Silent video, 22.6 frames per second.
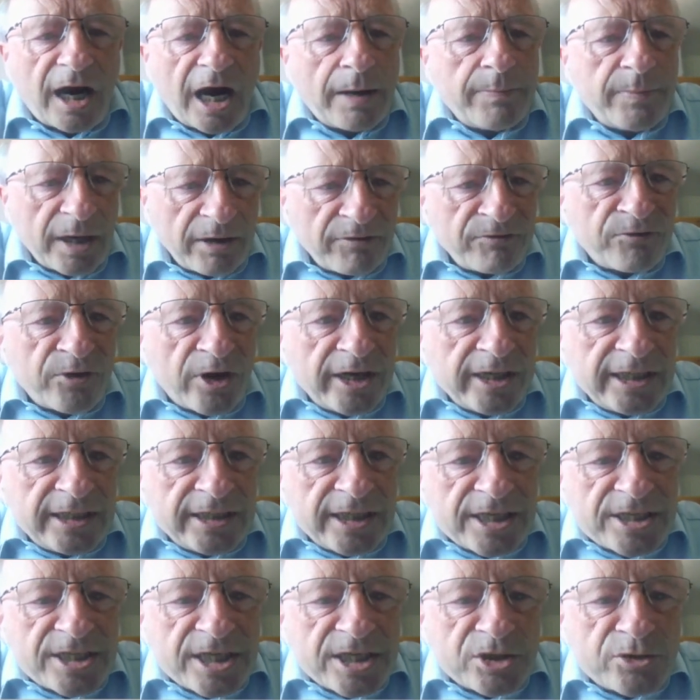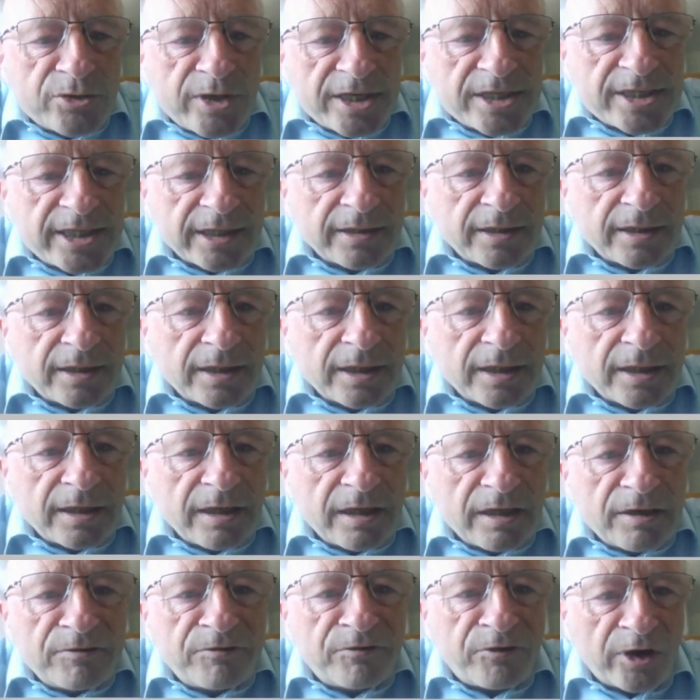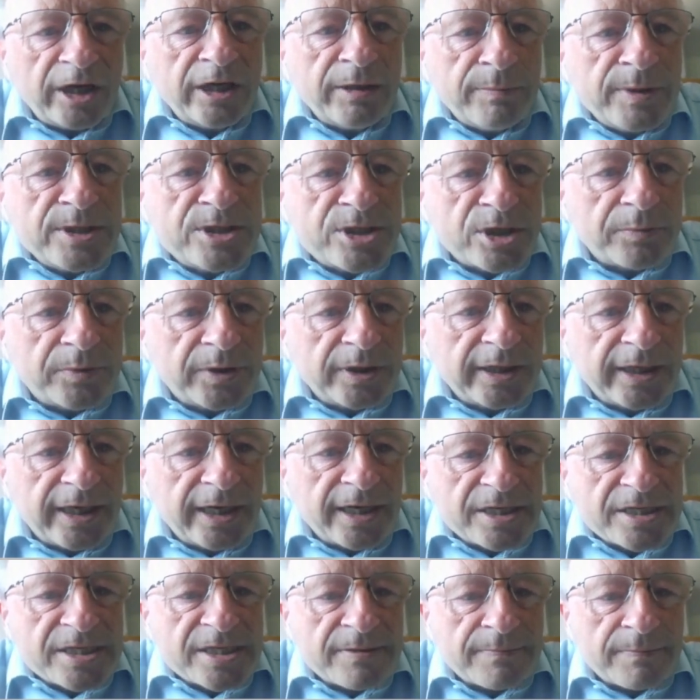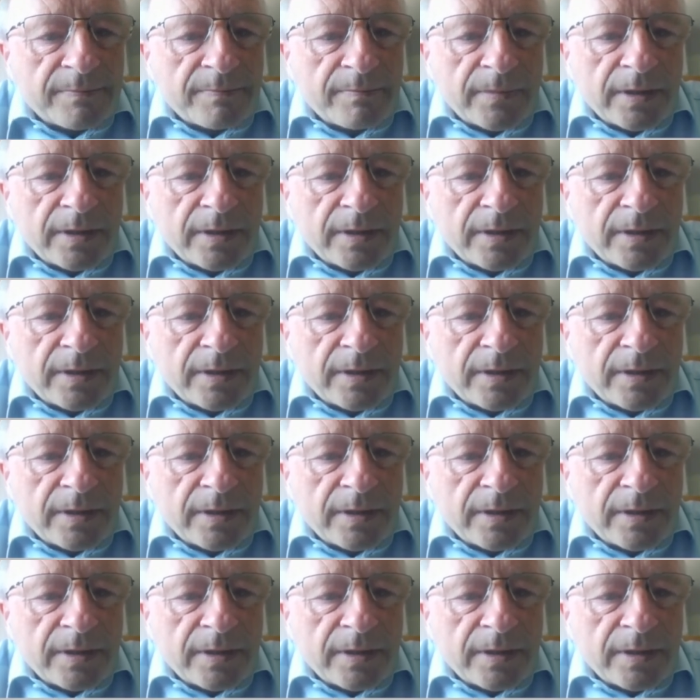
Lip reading: I'm not finding this interesting, find me something else.